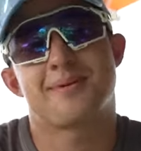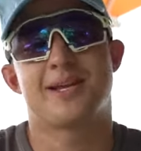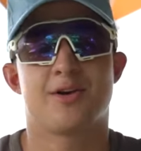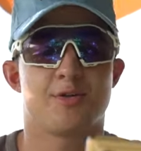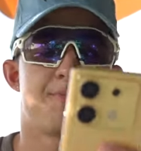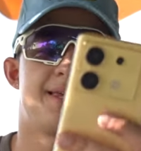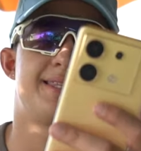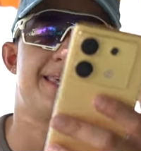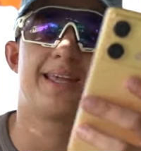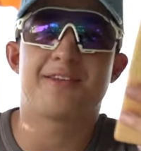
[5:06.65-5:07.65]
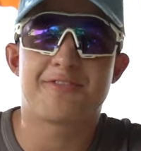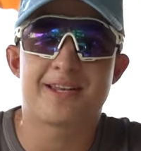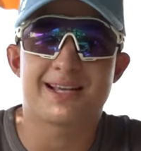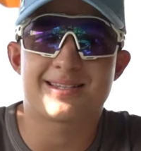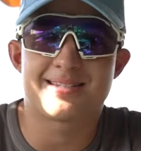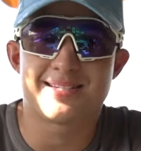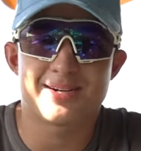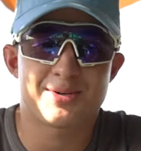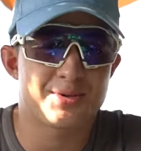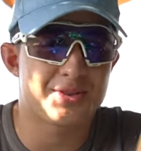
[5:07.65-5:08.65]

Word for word: Here with me is the Infinix ZERO